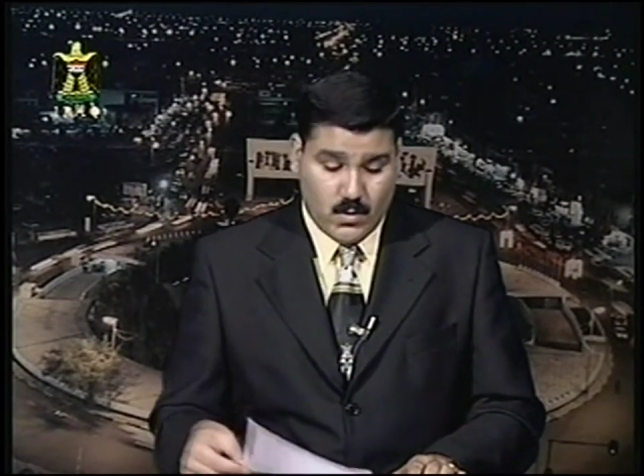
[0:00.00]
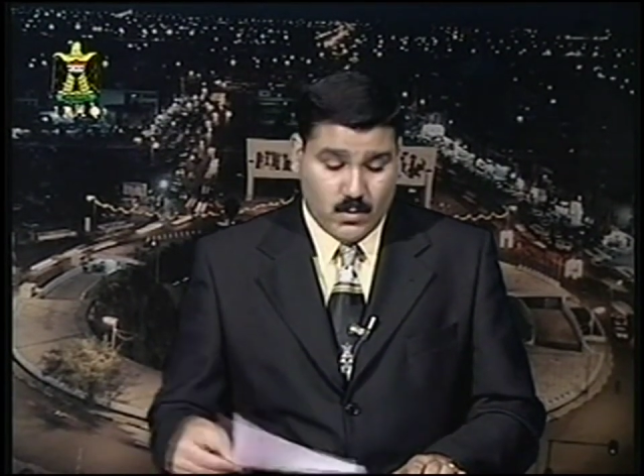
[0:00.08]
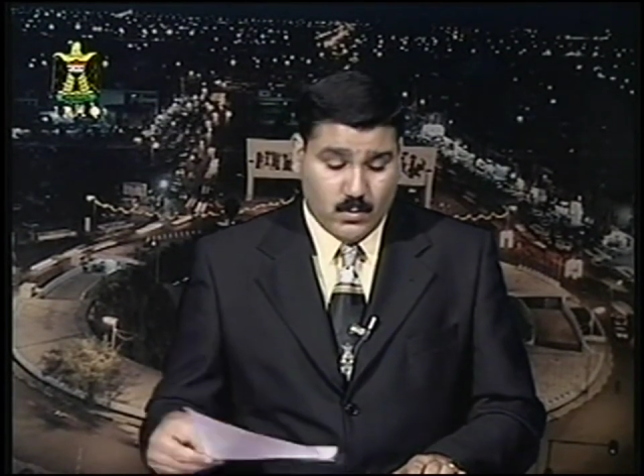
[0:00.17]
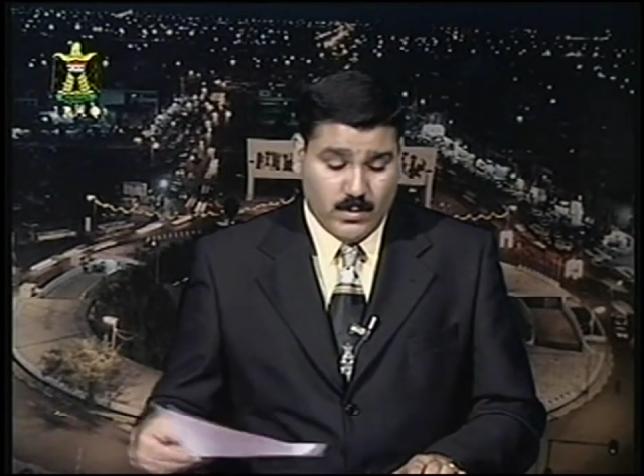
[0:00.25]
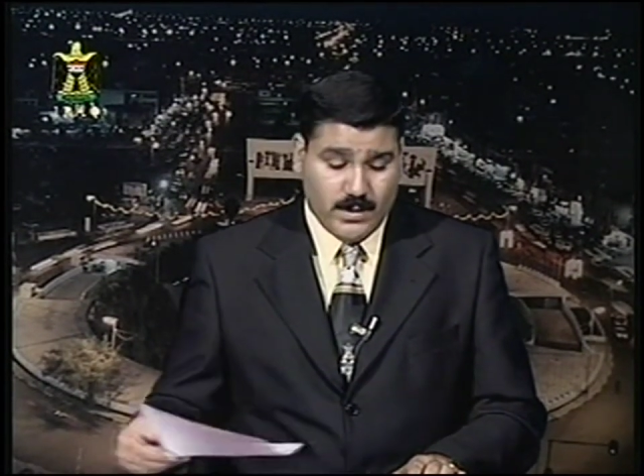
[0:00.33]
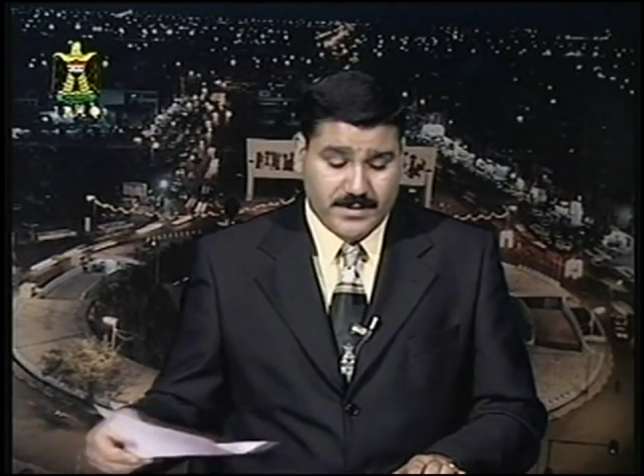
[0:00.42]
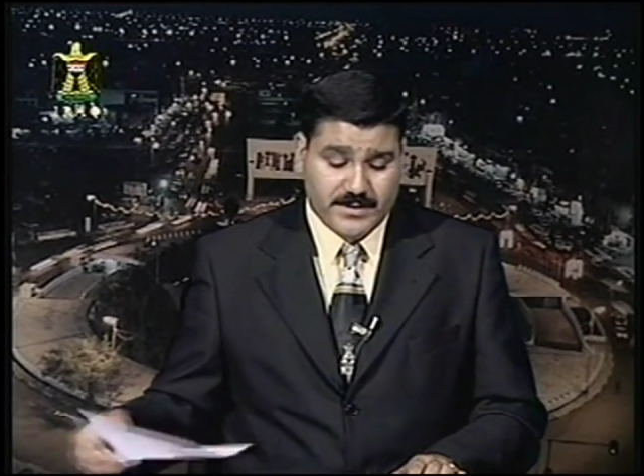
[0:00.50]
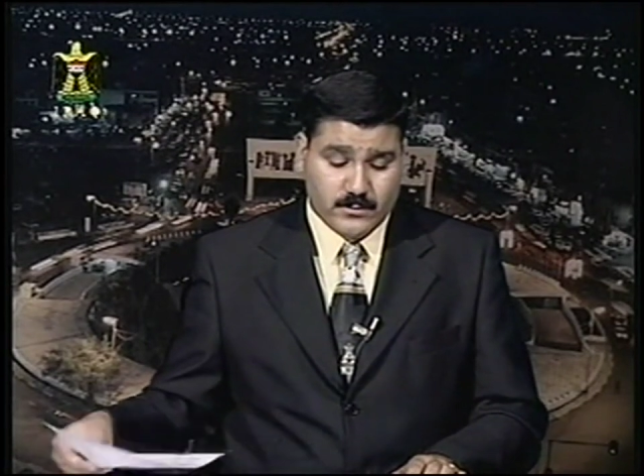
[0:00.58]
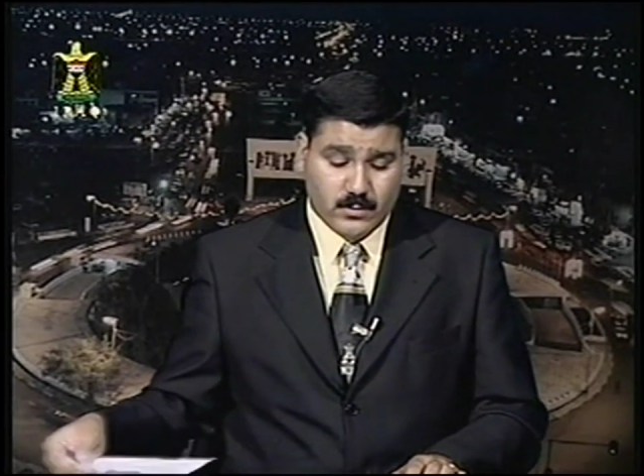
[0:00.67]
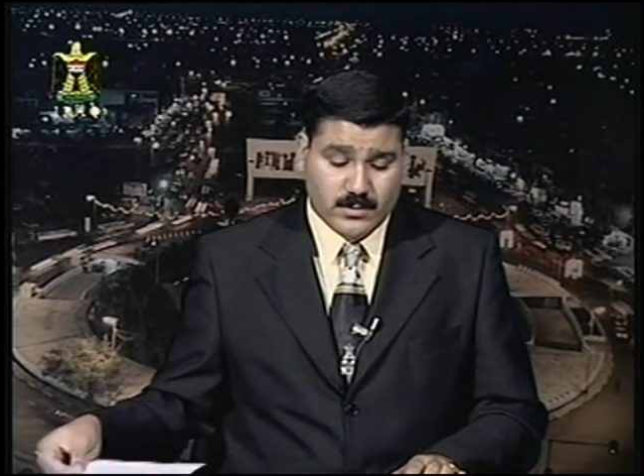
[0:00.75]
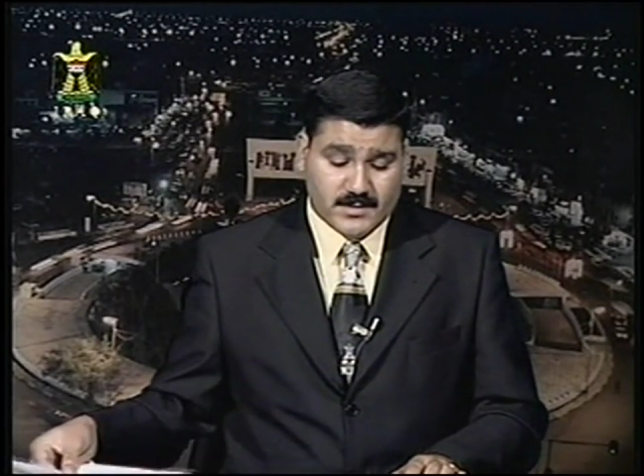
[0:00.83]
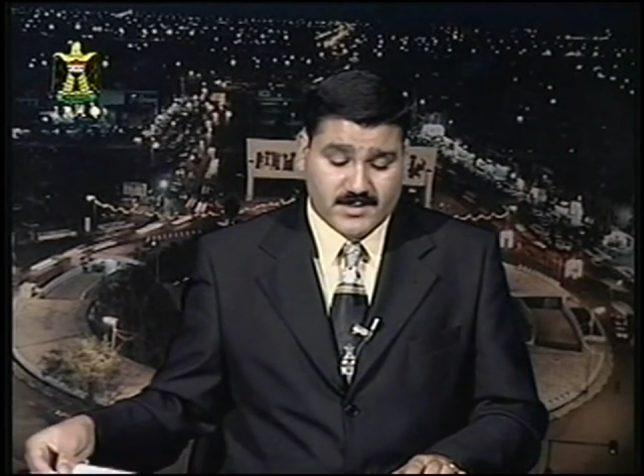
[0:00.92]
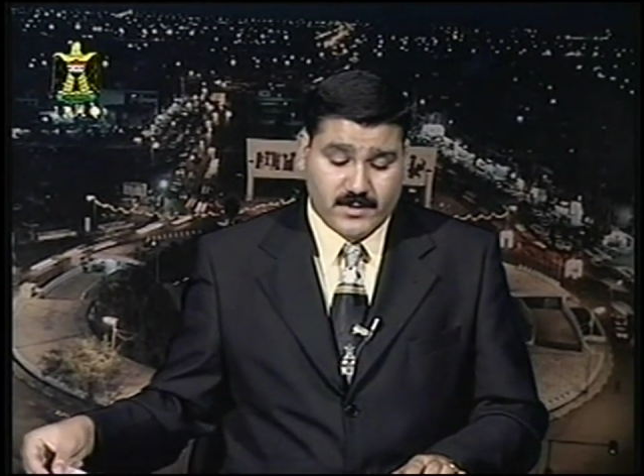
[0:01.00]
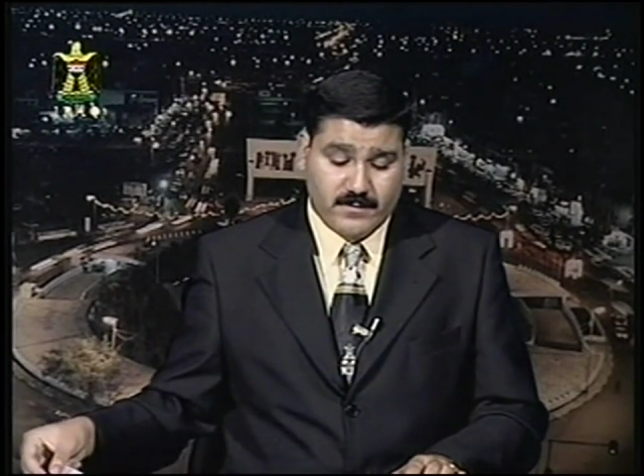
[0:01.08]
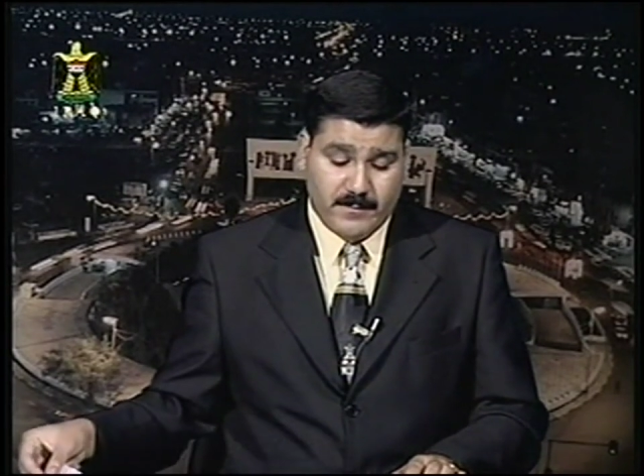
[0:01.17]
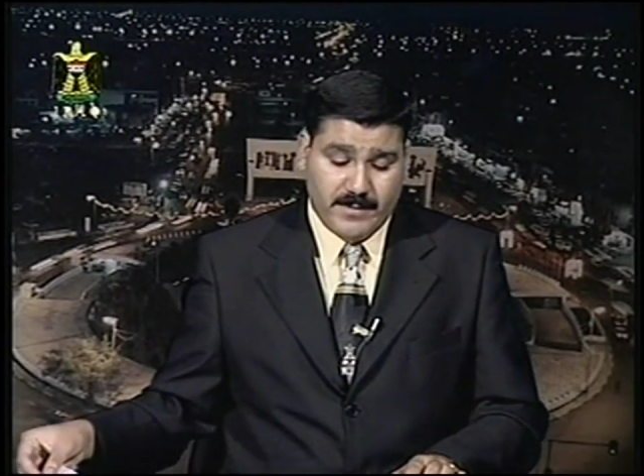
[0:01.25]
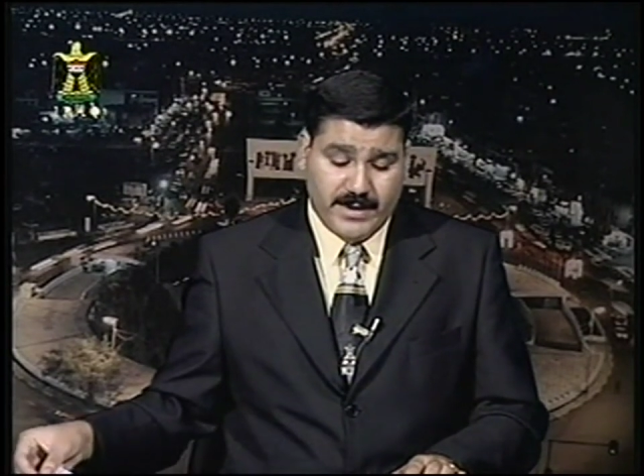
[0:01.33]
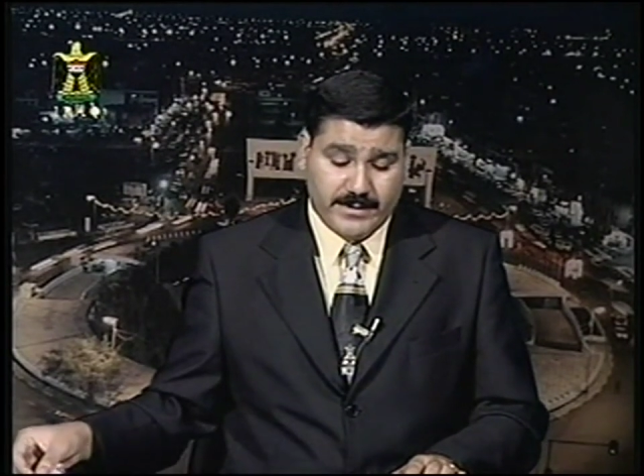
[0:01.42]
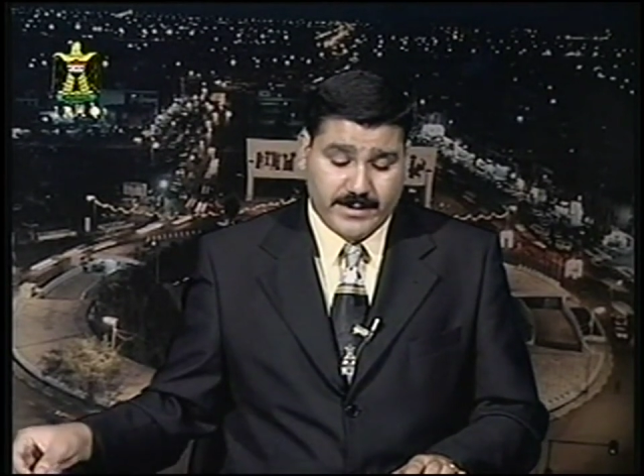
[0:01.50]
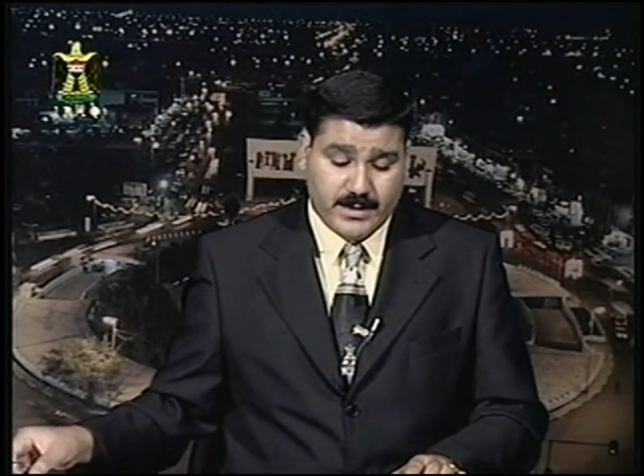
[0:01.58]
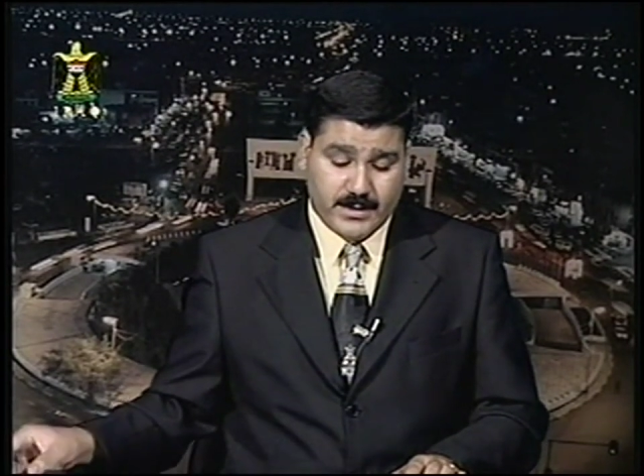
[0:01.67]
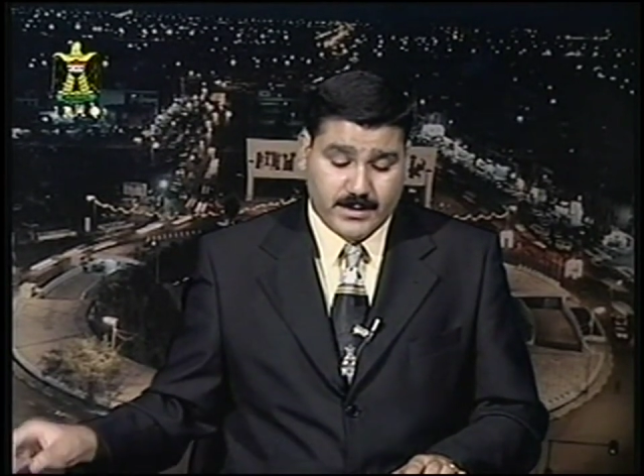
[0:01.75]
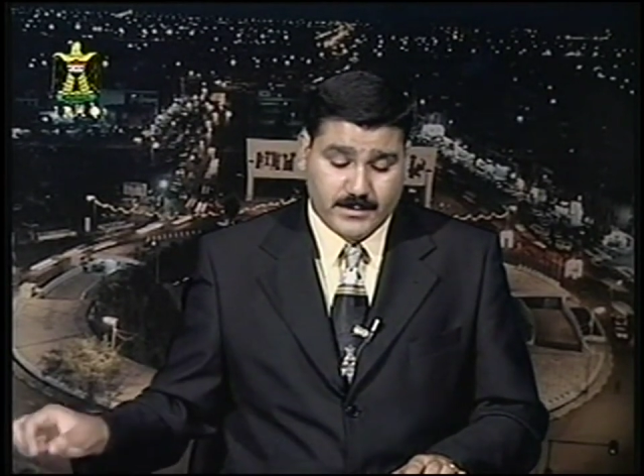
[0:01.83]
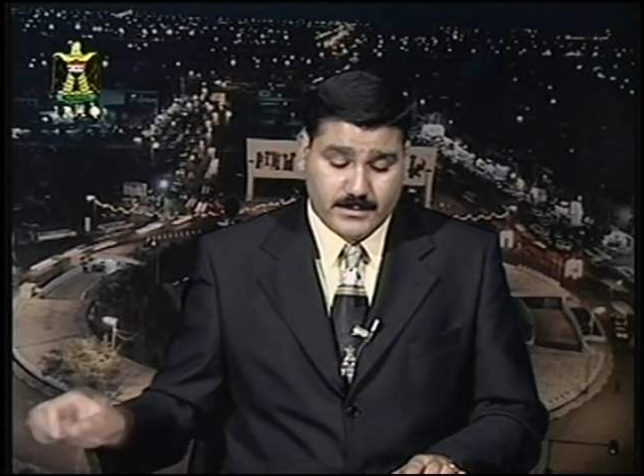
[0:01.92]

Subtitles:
Will the rulers of America